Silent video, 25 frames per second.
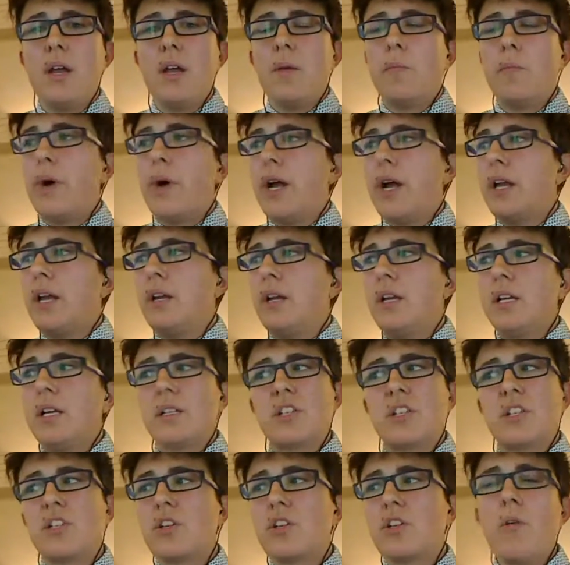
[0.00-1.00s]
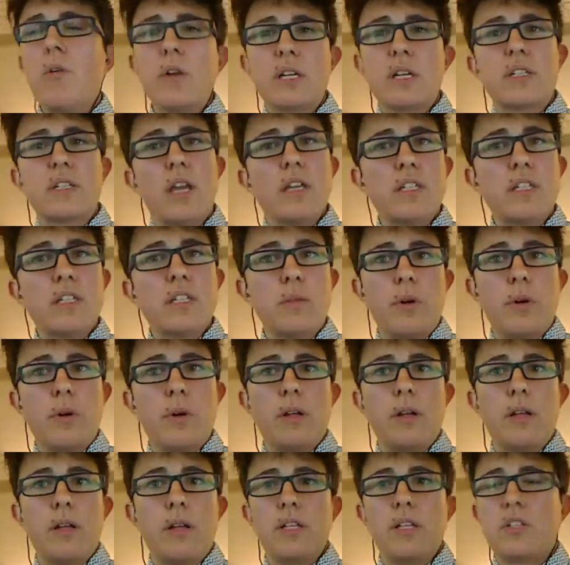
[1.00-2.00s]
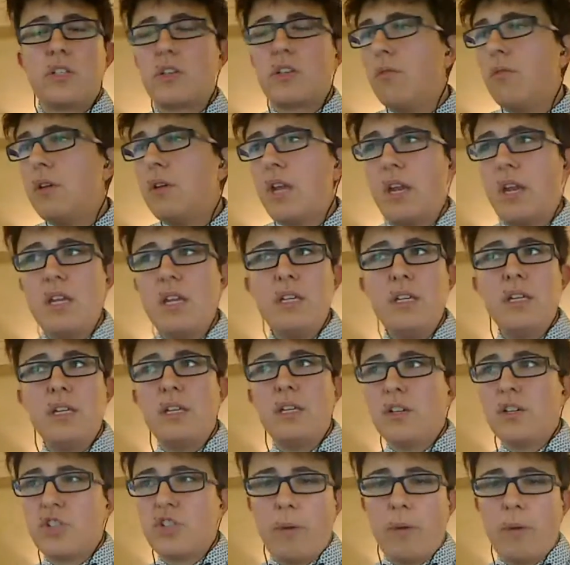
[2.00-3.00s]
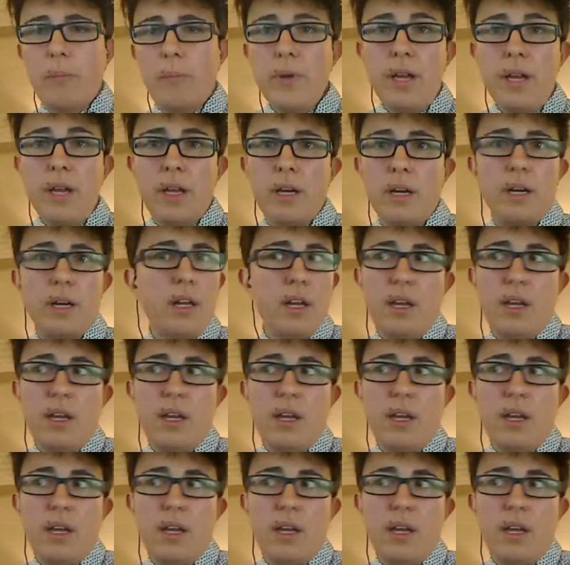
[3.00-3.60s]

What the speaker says: but it's so accessible and so easy to jump in.